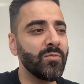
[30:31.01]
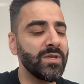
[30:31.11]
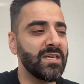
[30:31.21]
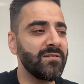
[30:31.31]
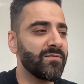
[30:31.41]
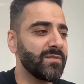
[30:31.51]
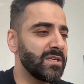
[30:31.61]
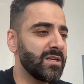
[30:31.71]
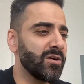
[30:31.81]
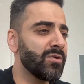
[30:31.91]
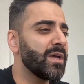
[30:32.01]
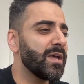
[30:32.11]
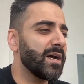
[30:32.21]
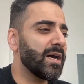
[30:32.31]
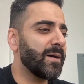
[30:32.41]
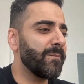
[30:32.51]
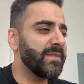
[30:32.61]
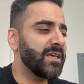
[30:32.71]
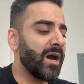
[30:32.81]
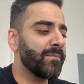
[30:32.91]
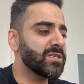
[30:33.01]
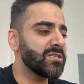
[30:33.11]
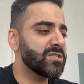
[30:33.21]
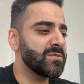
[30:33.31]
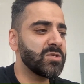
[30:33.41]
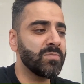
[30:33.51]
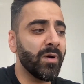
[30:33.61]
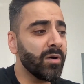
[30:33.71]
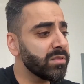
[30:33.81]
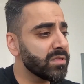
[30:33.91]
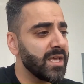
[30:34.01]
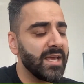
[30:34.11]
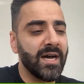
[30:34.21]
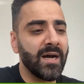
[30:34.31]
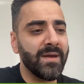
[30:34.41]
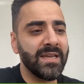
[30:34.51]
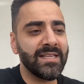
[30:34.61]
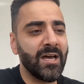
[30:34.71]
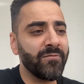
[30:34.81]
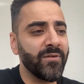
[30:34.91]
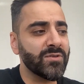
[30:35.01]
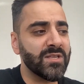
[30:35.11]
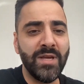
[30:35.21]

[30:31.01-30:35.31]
We give the options to do both, and allow folks.